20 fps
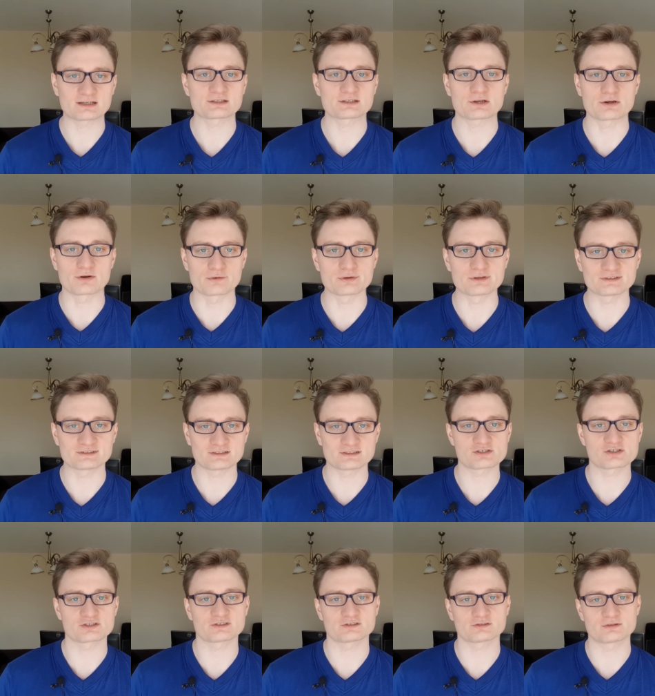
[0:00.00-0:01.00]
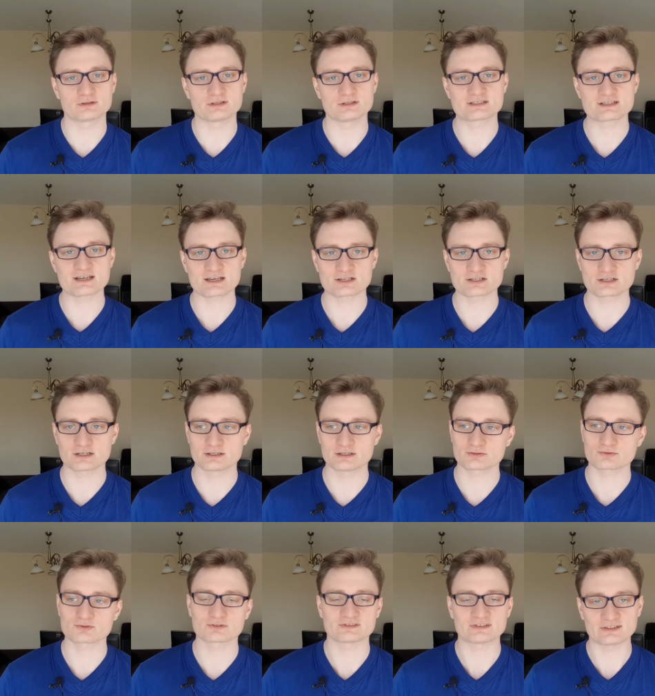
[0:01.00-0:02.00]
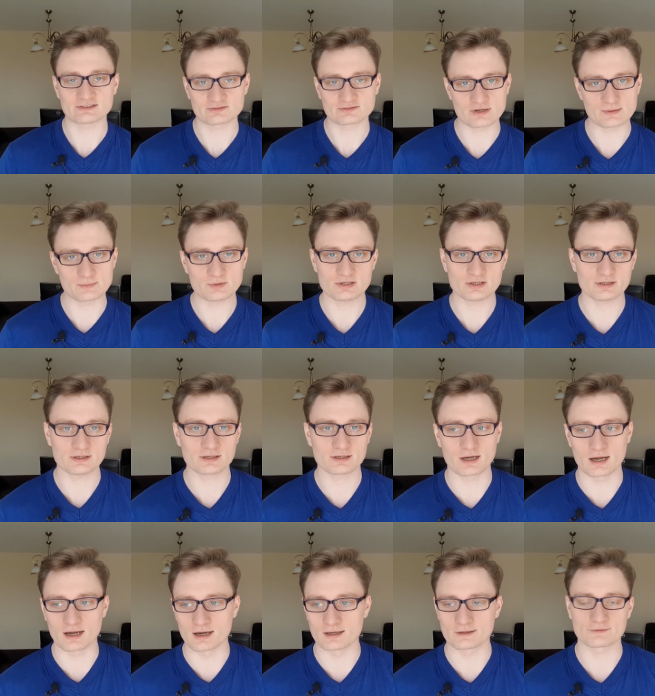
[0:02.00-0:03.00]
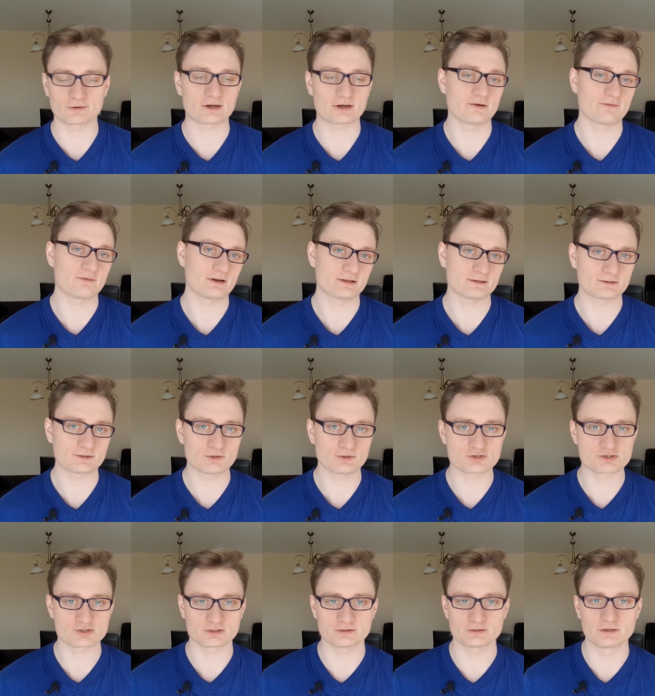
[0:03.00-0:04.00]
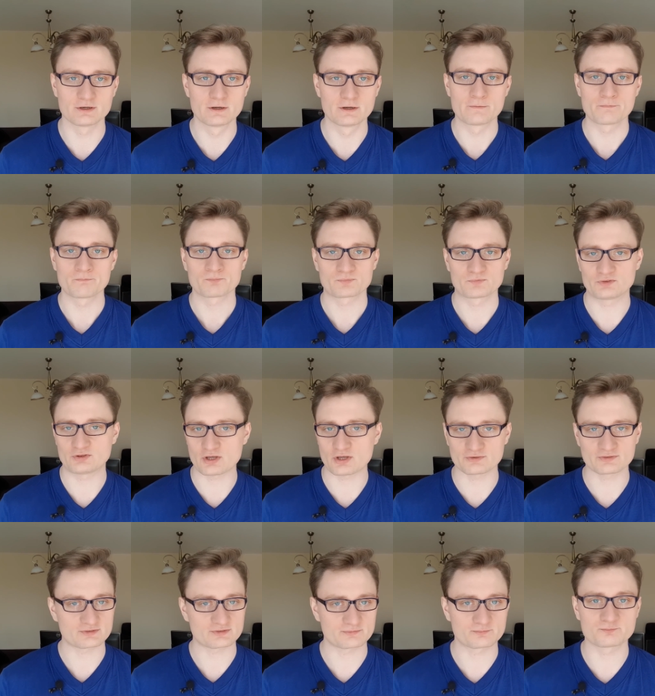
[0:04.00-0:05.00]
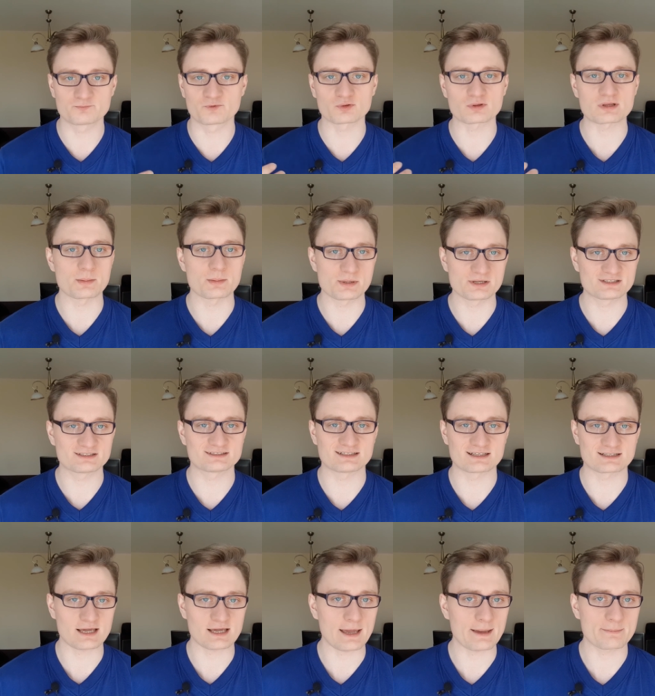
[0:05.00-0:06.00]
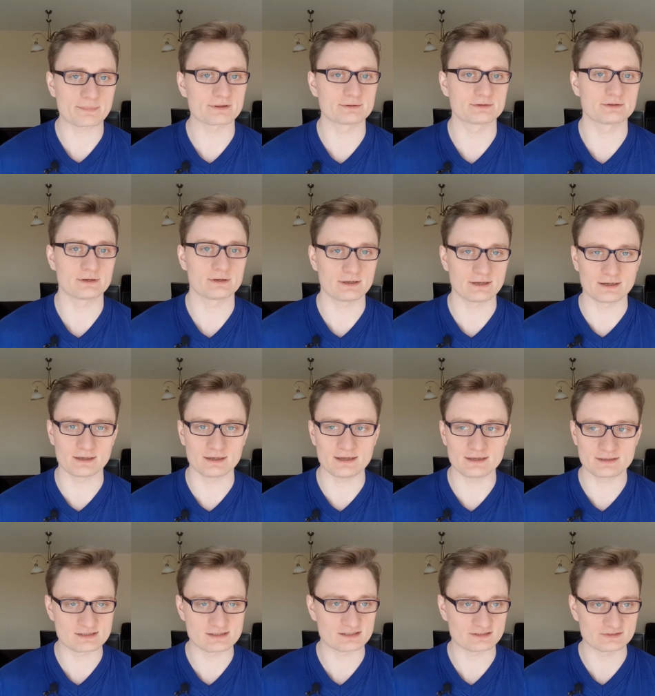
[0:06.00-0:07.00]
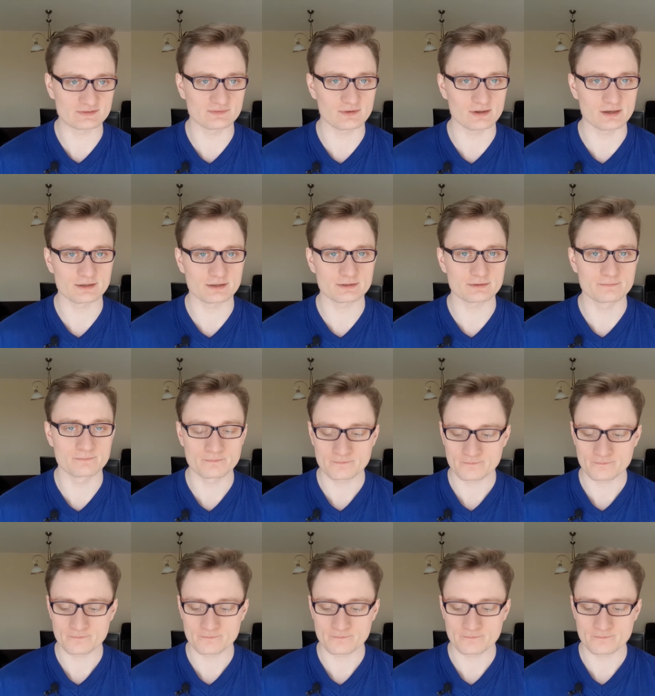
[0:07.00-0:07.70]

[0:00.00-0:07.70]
categories, such as SQL injection, cross-site scripting, uh, local file inclusion, those vulnerabilities that happen, uh, and that's fine,